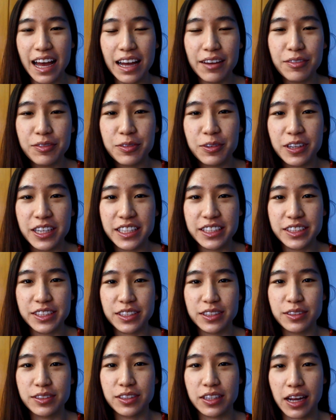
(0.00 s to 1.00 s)
Hi everyone,
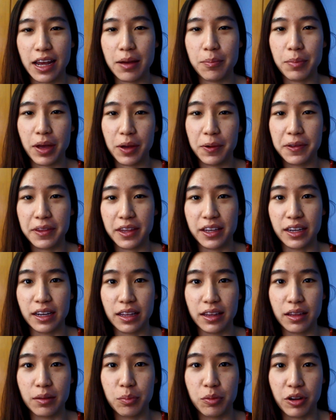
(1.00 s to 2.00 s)
so today I'm back with
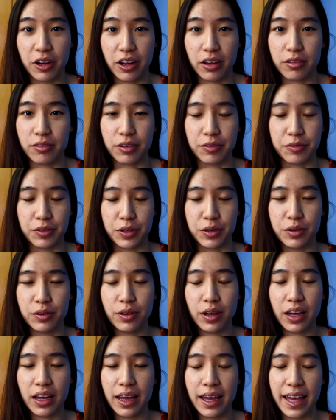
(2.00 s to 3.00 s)
another product
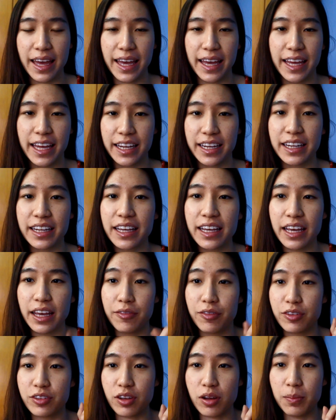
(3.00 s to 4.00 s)
review. And
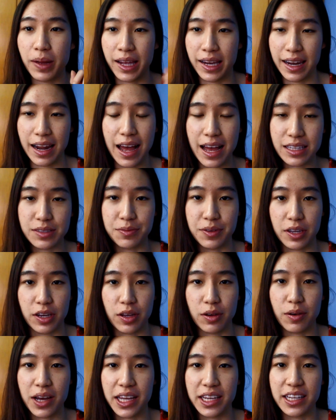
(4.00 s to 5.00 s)
if you saw my last
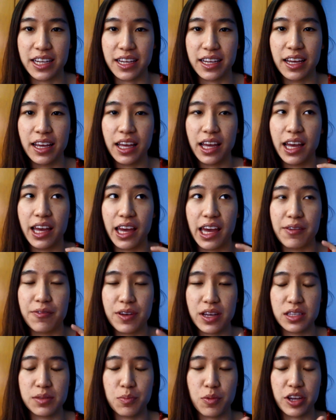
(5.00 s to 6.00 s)
video, I did a
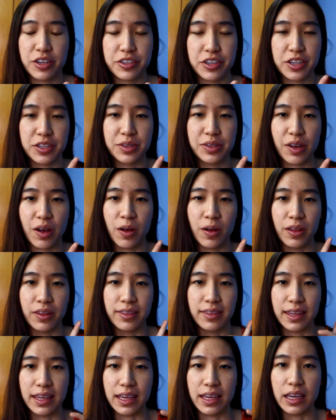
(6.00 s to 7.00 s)
first impressions
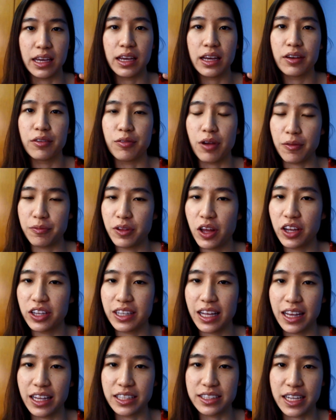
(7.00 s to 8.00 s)
on the Revlon
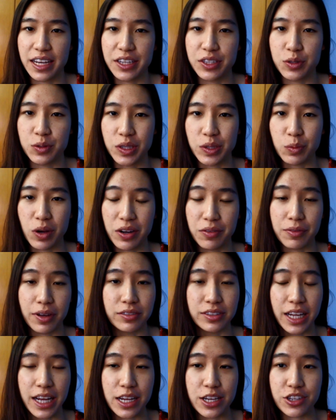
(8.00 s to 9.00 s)
Colorstay 2-in-1
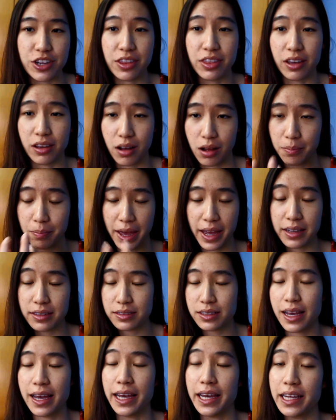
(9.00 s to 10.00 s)
foundation, the
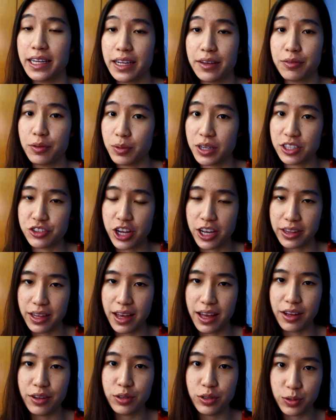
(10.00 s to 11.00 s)
compact, and if you want to check
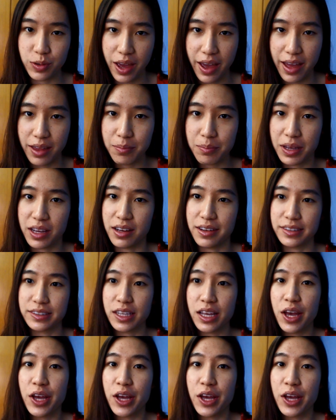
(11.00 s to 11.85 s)
that out, you can, because